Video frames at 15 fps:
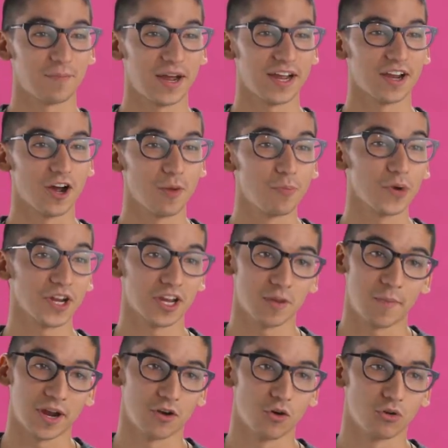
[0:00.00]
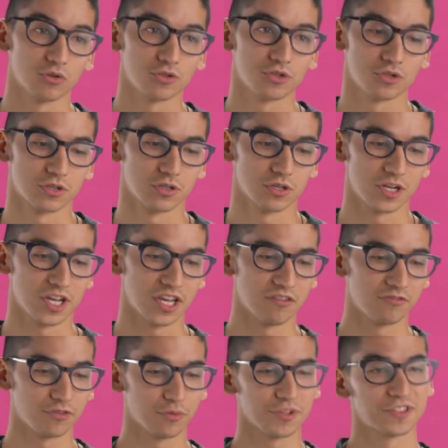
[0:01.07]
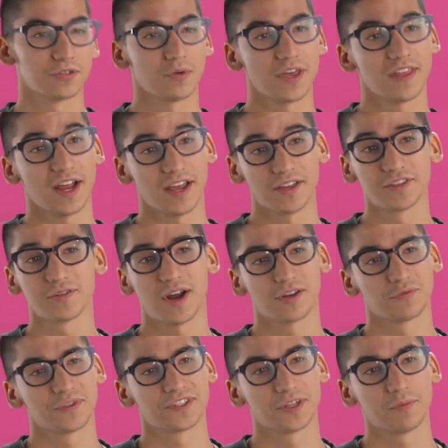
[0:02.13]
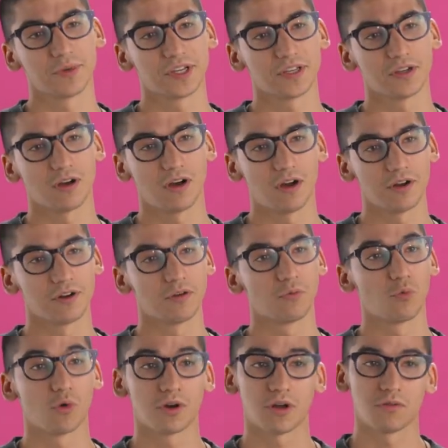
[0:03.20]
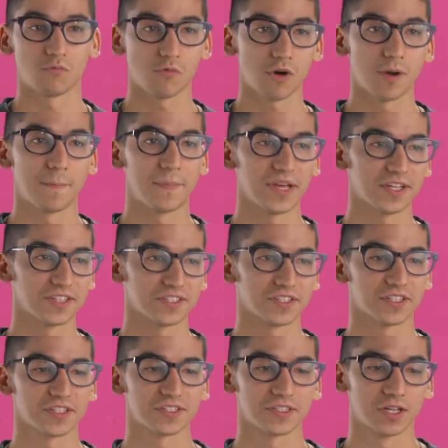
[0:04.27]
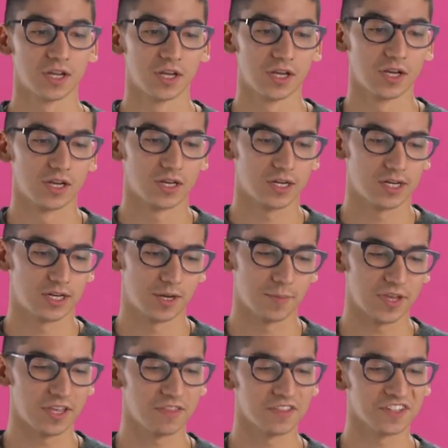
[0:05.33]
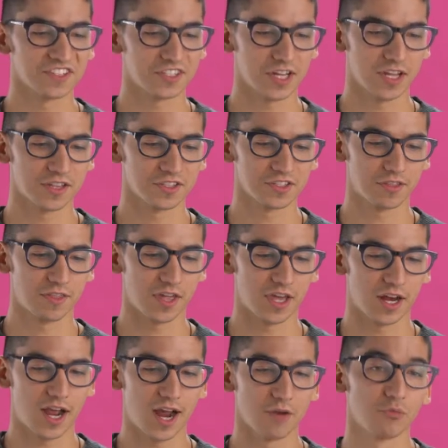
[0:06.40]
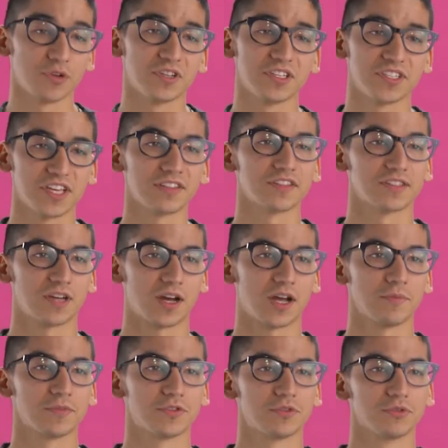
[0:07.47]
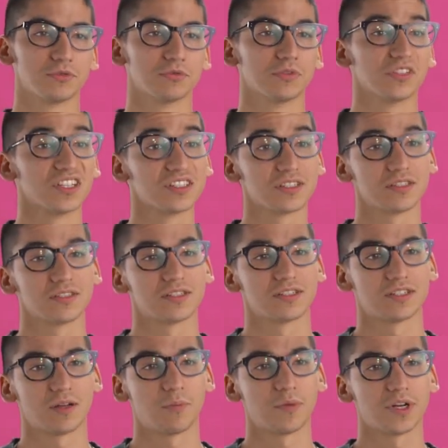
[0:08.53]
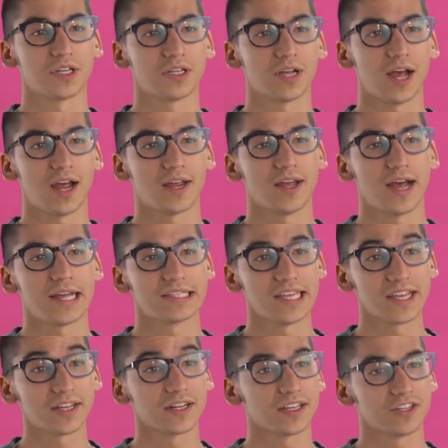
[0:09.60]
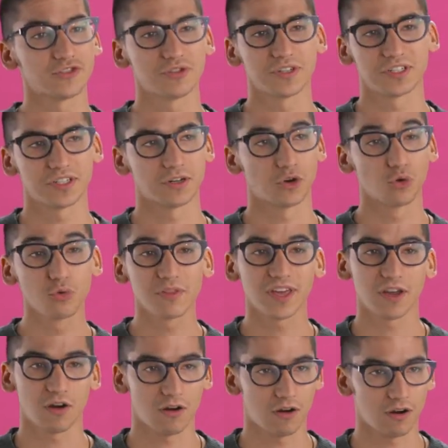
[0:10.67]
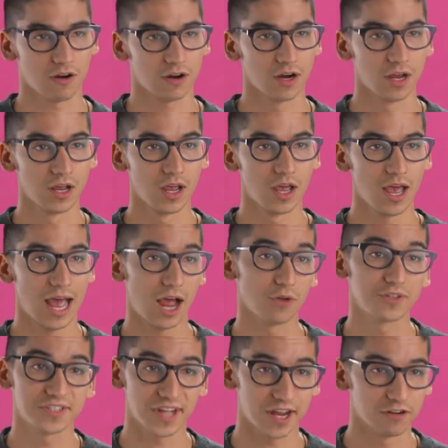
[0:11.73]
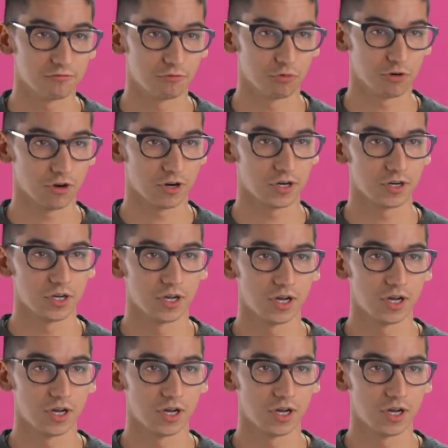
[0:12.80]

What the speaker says: My upbringing and my culture influence the way that I interact with somebody on a one-on-one basis, in the sense that I really take the time to listen to somebody. I take an interest in who they are outside of work.